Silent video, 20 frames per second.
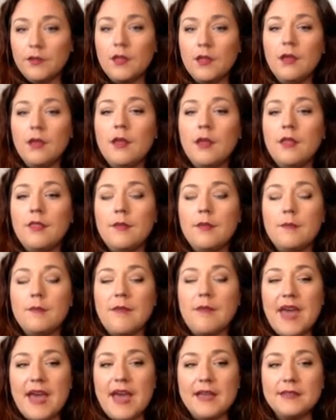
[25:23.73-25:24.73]
the
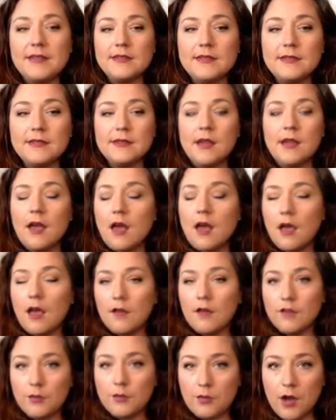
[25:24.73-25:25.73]
mass of your
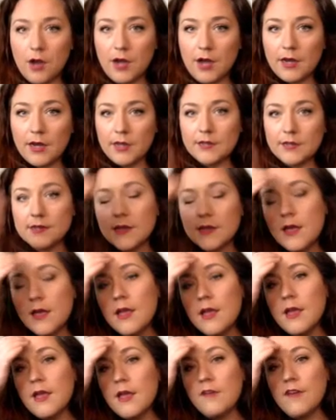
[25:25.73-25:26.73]
products.
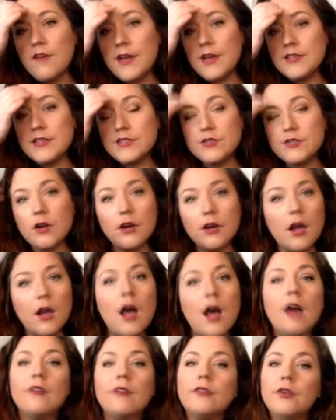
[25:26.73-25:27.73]
If I start off
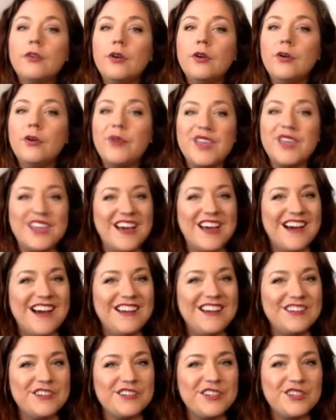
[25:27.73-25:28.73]
with
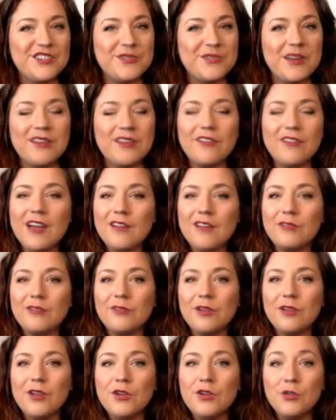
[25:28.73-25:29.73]
125
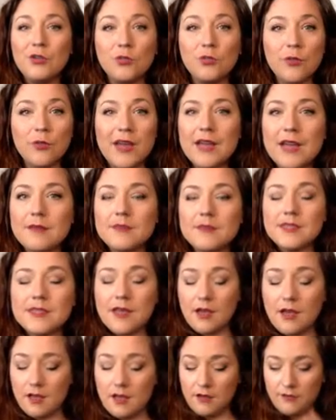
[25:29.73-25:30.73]
grams
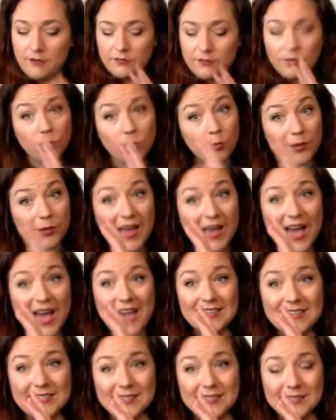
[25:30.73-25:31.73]
of
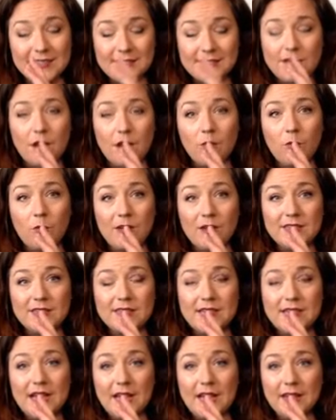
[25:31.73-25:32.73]
reactants on one side,